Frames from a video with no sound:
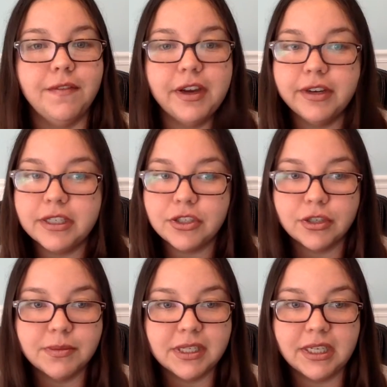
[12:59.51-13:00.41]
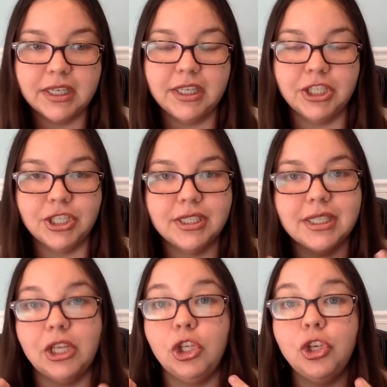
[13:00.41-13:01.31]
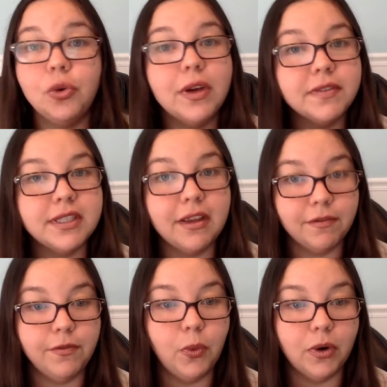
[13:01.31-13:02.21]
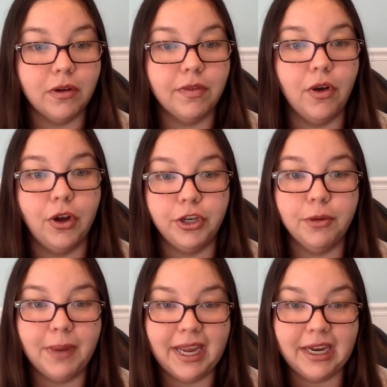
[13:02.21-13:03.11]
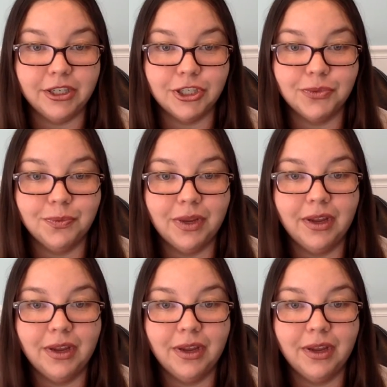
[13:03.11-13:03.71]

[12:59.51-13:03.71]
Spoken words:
the various terms and conditions that you have set forth on your page.